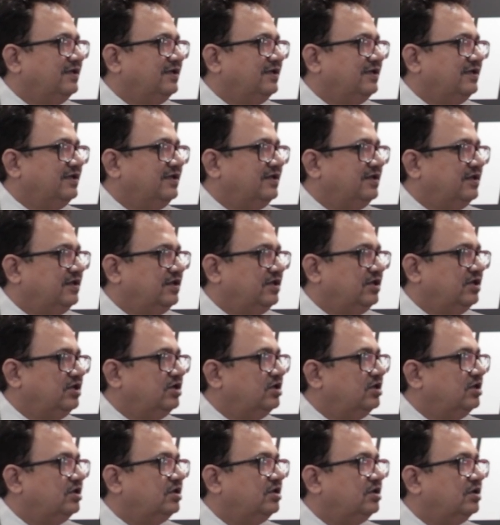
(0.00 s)

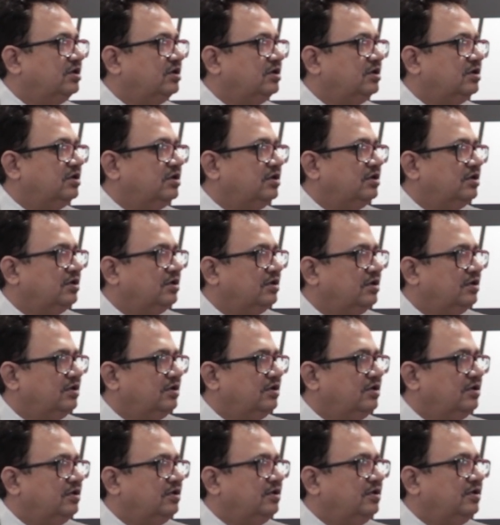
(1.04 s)

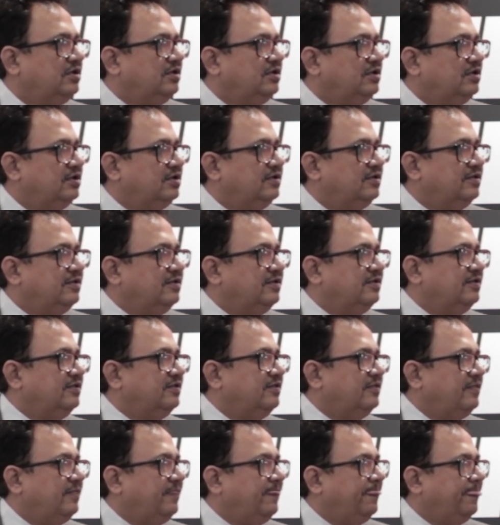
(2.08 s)

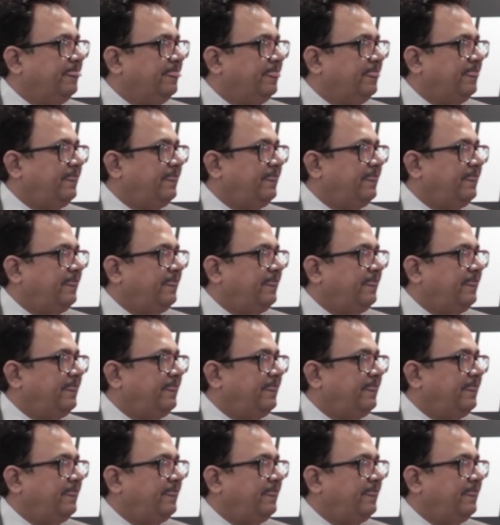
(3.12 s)
This person isn't speaking.